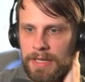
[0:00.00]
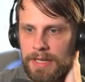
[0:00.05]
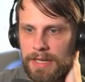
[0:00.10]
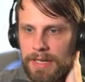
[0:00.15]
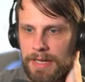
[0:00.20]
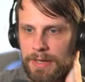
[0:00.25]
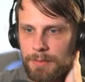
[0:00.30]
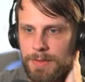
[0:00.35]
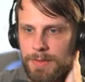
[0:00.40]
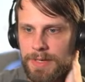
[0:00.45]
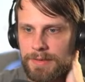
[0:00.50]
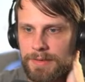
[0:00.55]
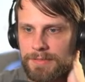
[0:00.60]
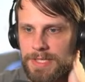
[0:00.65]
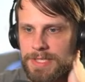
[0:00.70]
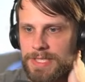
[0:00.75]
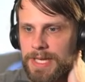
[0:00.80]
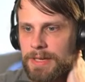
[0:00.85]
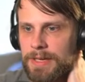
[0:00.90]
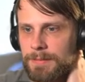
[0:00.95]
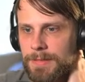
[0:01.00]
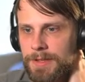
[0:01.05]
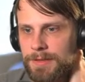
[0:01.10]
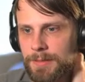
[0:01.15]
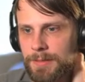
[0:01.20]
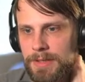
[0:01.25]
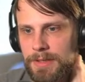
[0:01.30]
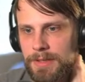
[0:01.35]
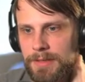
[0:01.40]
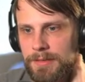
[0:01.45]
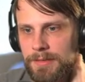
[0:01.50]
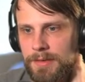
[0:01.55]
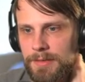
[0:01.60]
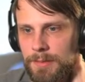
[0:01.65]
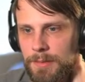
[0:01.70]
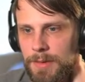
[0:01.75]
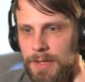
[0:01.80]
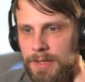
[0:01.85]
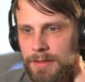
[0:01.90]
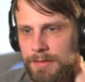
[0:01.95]
We do have the Timeless Witness as
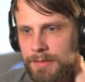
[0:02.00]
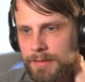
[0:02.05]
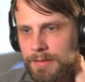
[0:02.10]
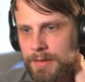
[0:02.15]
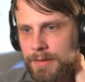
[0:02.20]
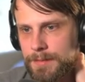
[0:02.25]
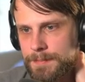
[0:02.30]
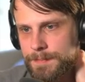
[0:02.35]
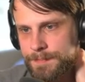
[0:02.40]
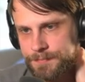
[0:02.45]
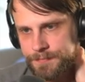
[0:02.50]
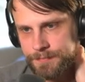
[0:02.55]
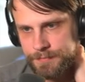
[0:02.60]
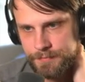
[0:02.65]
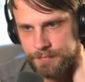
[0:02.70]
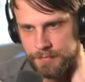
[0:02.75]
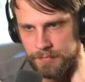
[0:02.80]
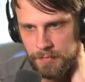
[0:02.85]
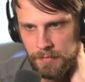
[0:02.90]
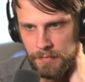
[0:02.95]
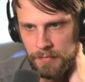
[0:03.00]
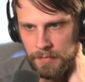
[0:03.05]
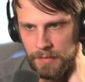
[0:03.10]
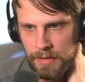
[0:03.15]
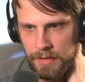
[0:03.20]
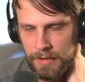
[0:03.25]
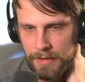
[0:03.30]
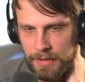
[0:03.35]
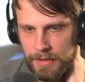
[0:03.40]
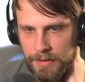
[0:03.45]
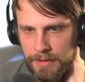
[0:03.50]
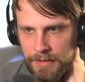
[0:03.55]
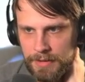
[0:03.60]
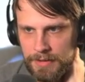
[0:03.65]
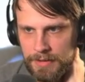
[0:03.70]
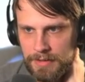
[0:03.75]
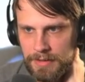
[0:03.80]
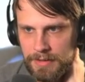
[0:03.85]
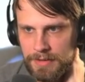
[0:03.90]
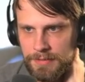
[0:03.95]
well, so
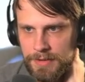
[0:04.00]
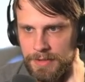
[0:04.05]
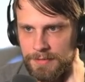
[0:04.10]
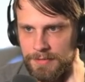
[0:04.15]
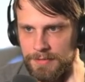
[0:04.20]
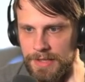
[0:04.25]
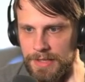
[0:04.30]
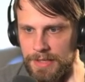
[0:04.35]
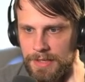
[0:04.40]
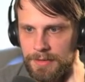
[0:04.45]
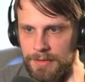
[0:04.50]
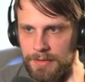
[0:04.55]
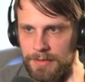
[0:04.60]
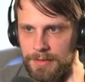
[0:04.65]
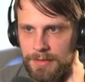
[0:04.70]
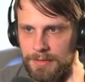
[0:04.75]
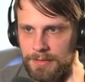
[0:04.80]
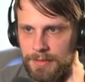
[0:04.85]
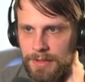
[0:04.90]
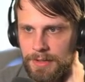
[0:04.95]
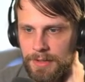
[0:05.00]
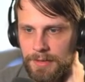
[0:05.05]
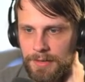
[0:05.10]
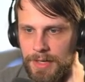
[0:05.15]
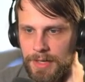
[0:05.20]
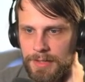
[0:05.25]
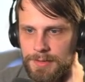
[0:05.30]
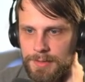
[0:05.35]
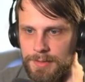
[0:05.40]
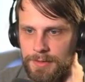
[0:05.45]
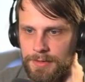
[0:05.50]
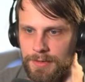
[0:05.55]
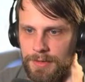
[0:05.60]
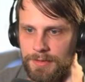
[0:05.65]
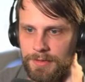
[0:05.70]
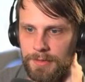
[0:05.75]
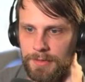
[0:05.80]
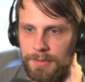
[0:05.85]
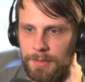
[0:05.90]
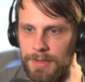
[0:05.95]
even if they kill, you know, the Hydroid
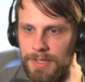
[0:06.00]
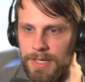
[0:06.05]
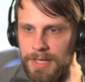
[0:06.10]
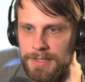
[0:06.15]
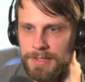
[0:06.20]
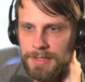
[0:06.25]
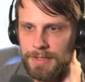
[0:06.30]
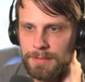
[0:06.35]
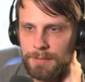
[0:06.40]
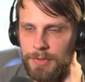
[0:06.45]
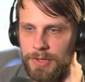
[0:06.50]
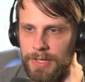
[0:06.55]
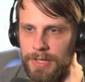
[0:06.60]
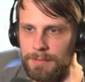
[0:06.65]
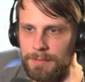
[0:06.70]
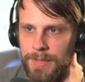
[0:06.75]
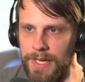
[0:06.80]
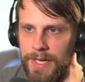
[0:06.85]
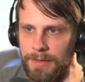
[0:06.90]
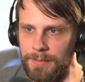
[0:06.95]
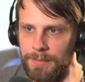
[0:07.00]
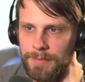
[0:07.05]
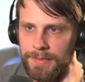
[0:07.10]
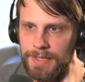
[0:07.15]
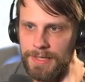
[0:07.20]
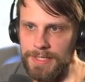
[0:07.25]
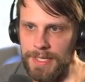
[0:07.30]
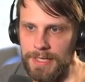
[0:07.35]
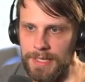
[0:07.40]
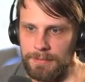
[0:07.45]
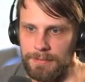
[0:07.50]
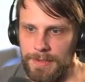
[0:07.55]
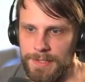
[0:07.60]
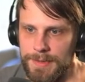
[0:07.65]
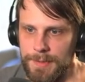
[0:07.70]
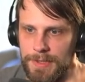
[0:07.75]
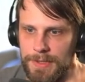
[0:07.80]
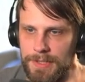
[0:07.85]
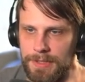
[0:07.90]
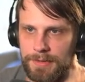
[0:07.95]
Krasis, we can actually bring it back with that Timeless
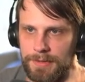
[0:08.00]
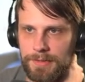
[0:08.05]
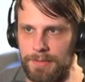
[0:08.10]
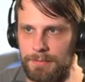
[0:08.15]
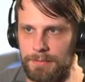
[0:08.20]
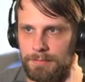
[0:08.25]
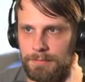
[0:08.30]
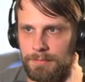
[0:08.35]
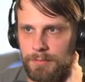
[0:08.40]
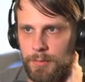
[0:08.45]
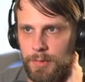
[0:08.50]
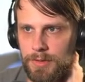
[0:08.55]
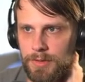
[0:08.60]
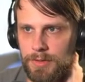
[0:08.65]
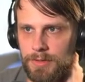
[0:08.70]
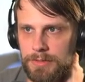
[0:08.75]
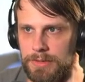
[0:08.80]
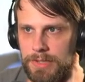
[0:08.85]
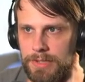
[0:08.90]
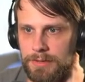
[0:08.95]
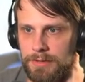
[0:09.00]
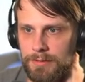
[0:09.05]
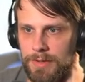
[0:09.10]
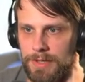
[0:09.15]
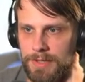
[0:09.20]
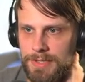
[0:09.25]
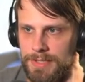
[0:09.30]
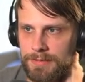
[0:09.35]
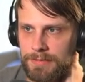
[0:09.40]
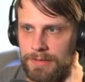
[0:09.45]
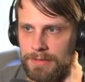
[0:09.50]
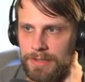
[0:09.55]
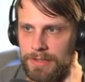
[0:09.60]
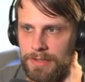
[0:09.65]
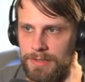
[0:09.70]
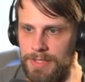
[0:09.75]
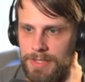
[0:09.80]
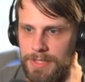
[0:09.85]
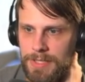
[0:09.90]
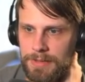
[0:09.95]
Witness, and we're in relatively
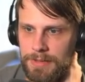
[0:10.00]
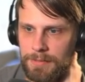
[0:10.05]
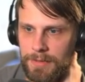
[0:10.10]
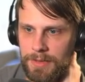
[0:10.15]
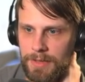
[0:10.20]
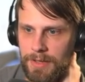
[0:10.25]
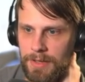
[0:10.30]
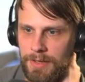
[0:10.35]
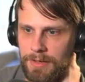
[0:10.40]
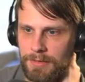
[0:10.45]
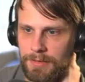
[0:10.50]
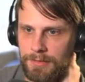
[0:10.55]
good shape there.